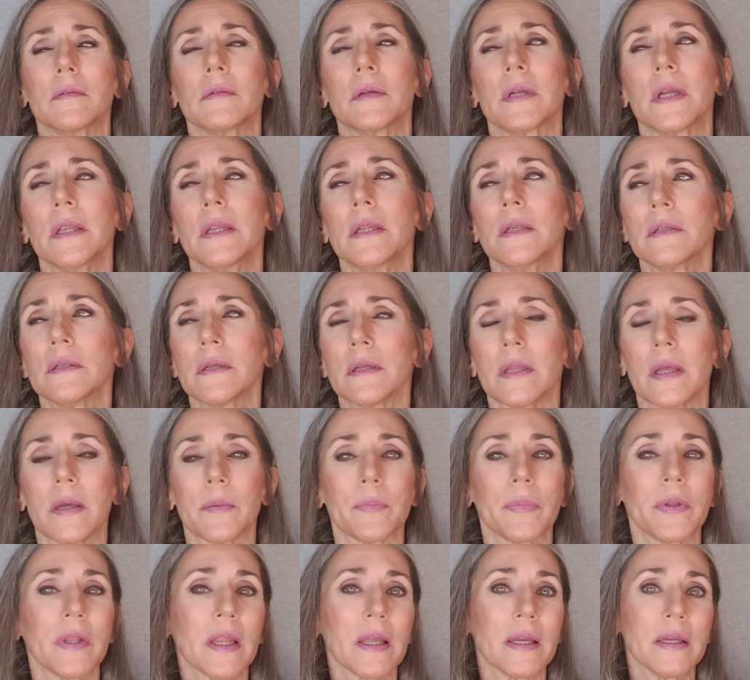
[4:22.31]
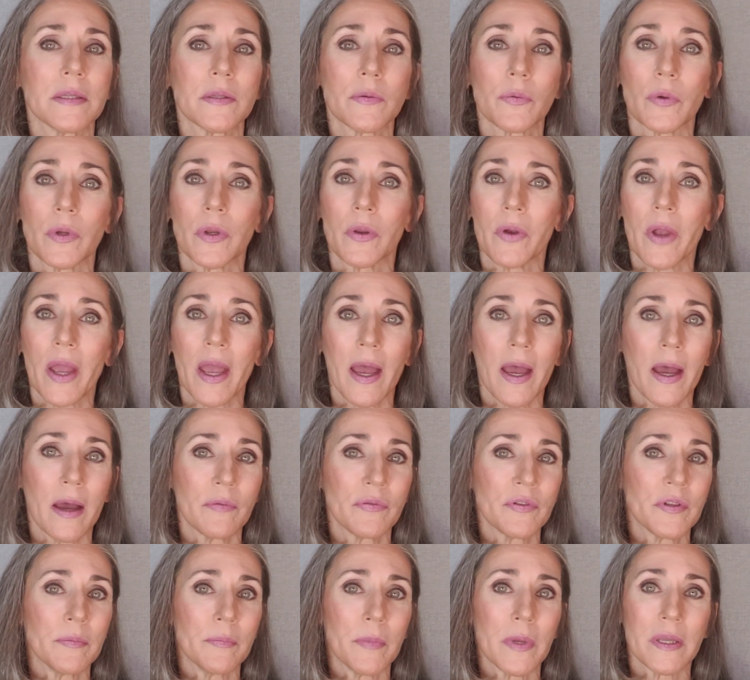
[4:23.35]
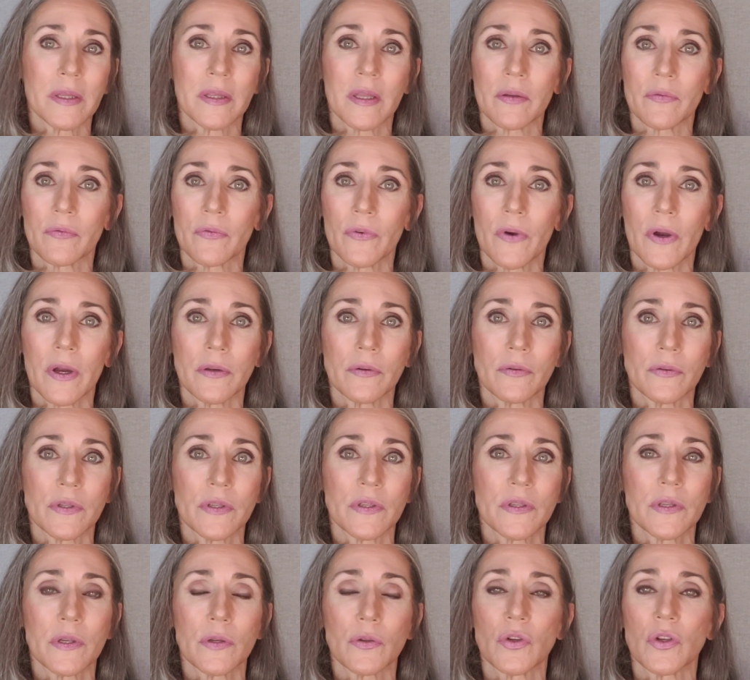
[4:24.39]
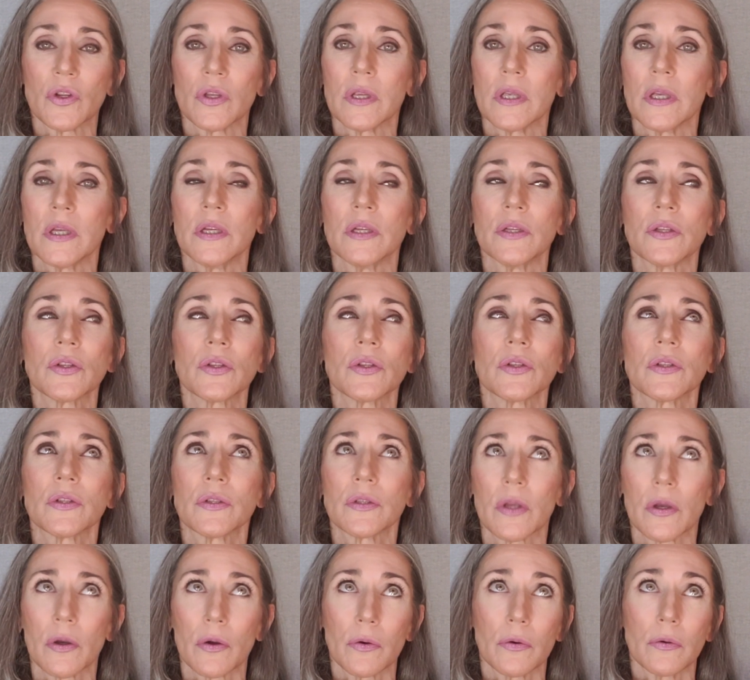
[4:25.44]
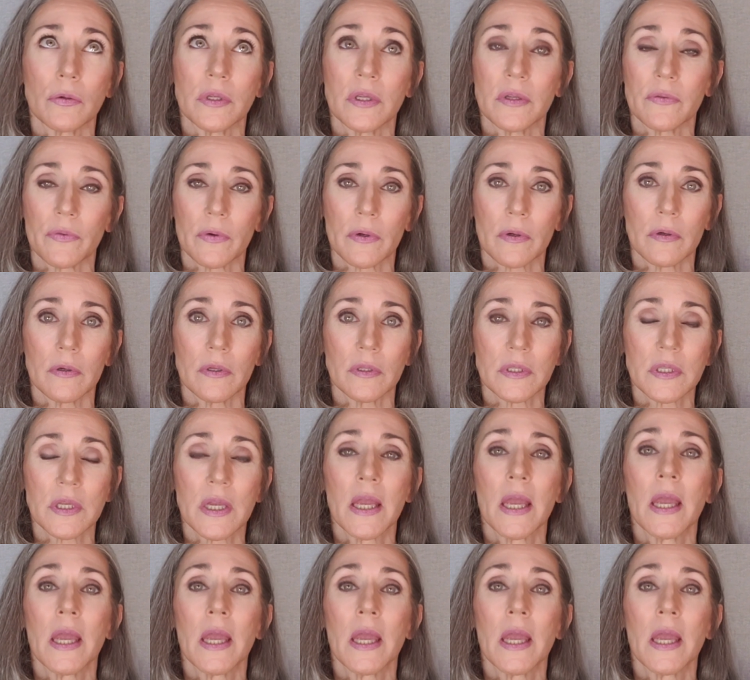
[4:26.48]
getting to that place where you have to make that final decision is so difficult.